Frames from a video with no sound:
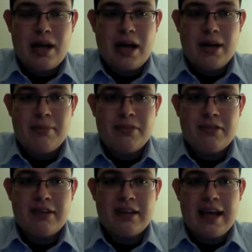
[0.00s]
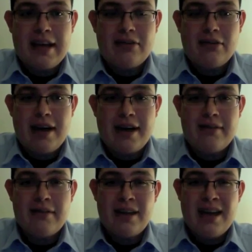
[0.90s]
I'm just glad to
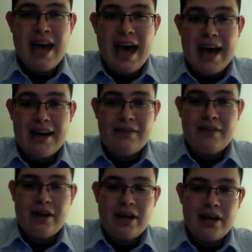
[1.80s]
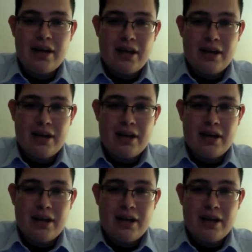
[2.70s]
have had a very